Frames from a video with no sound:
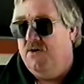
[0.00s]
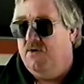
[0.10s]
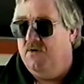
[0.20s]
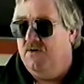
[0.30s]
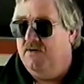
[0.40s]

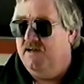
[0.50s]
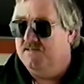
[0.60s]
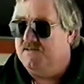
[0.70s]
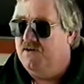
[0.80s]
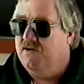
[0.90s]
or
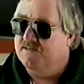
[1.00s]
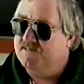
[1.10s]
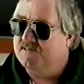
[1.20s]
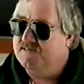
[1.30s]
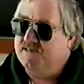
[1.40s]
as long as
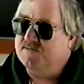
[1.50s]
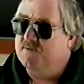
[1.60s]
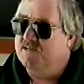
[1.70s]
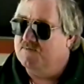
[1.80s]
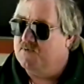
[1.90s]
6
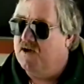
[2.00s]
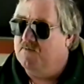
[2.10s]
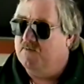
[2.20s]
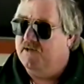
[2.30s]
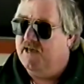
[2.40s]
months
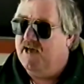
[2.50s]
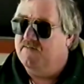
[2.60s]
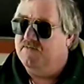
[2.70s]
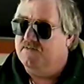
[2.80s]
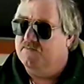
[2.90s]
probably
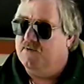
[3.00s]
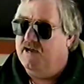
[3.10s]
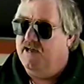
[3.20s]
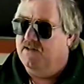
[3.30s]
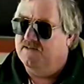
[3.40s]
after the
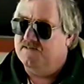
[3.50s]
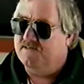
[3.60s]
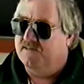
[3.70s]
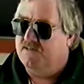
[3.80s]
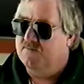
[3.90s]
pile
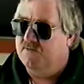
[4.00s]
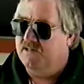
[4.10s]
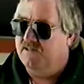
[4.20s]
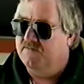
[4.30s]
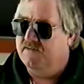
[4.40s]
is
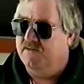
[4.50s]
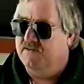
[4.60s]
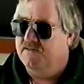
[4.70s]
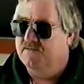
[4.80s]
completely filled.